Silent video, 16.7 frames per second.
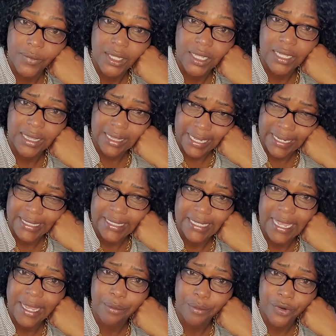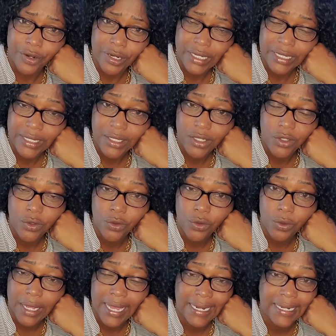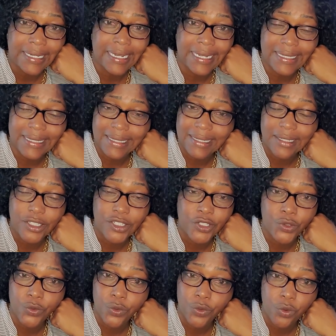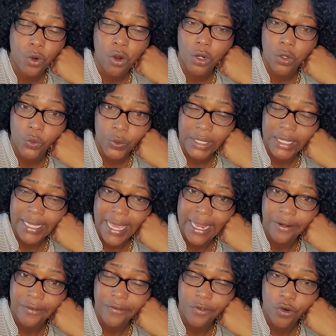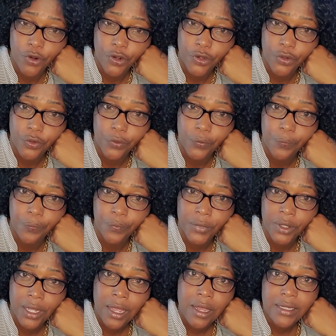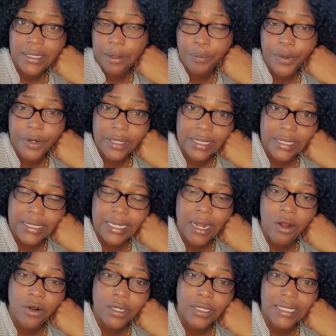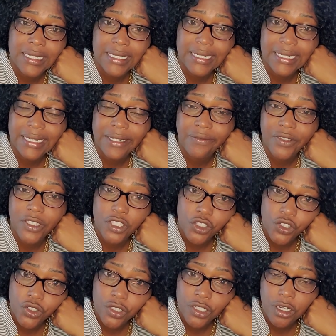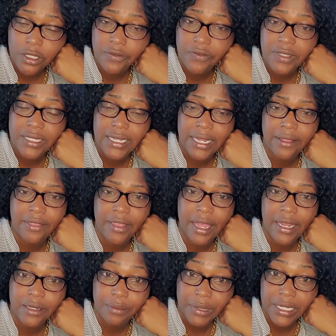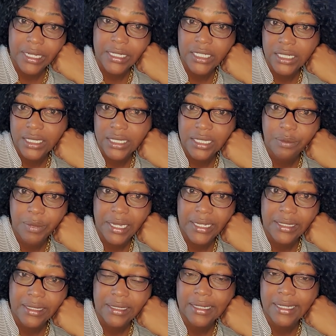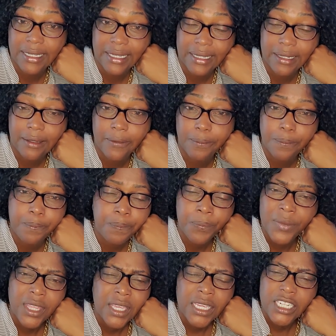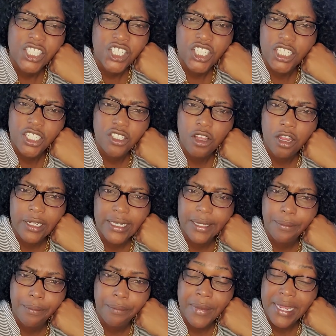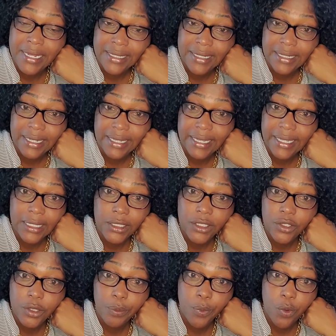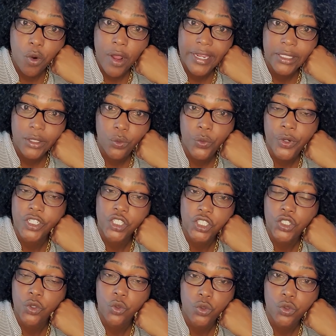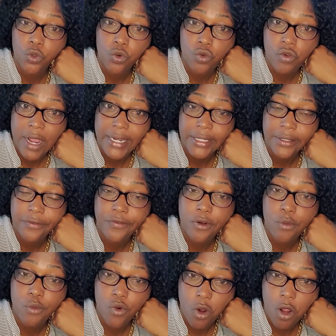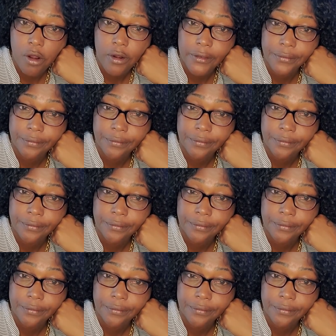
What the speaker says: let's embrace you and let's do all we can for you. Some persons are going to say, Lady V, you should not have said that because she's mentally ill. She's not mentally ill to the point where she don't know right from wrong.